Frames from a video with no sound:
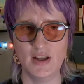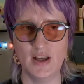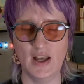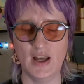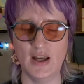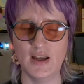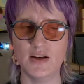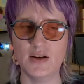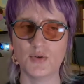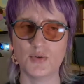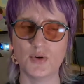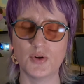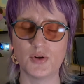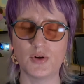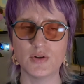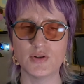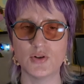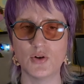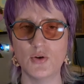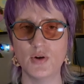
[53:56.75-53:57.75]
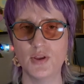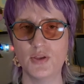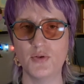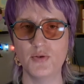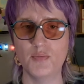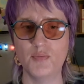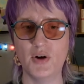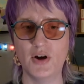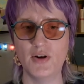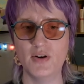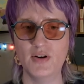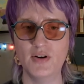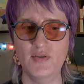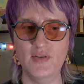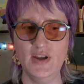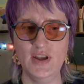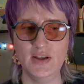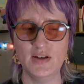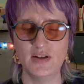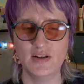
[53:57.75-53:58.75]
had a roller coaster going through part
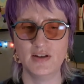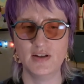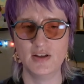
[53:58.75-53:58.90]
of it,